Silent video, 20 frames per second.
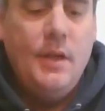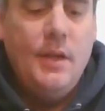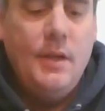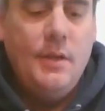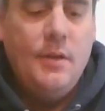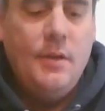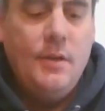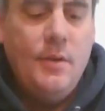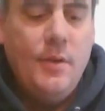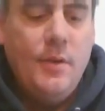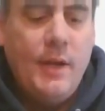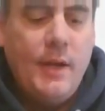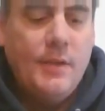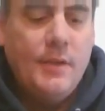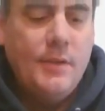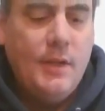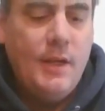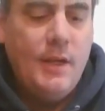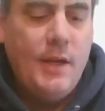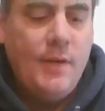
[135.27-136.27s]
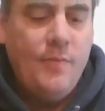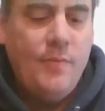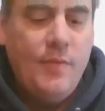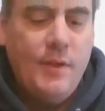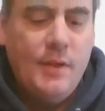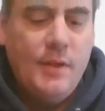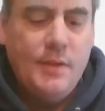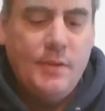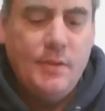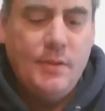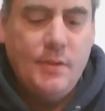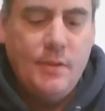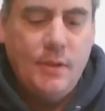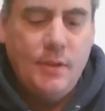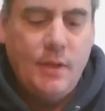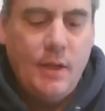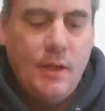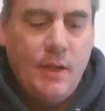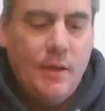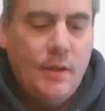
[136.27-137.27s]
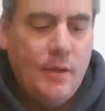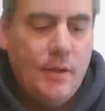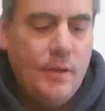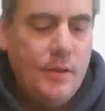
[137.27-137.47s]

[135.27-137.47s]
And you actually have this, okay?